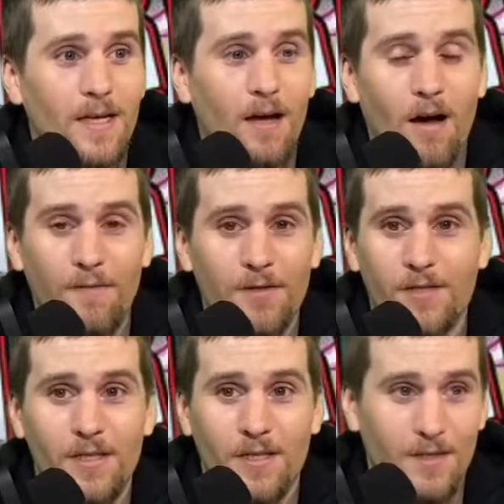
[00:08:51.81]
offers
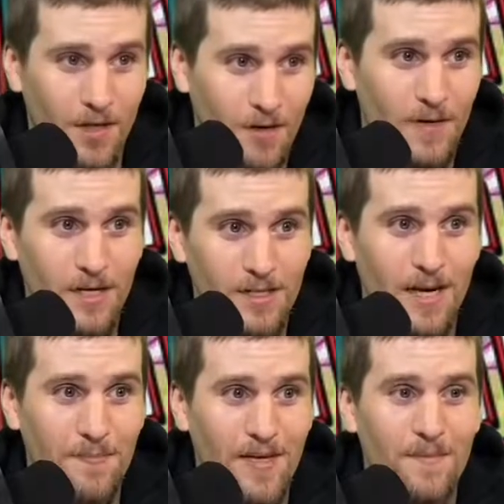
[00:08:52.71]
to go
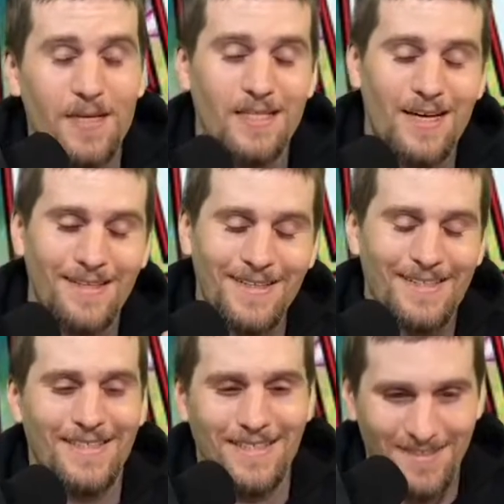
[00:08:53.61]
intercept them, and he's like,
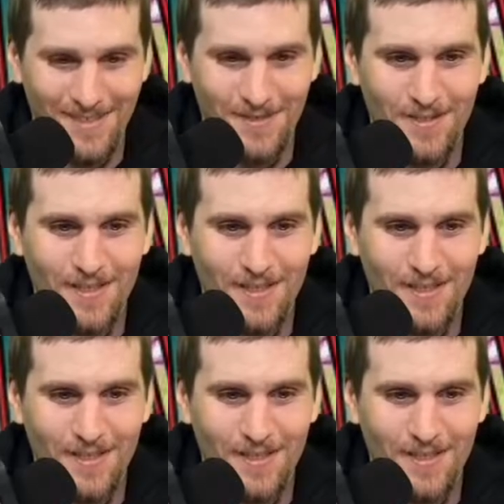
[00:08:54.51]
listen here, dude.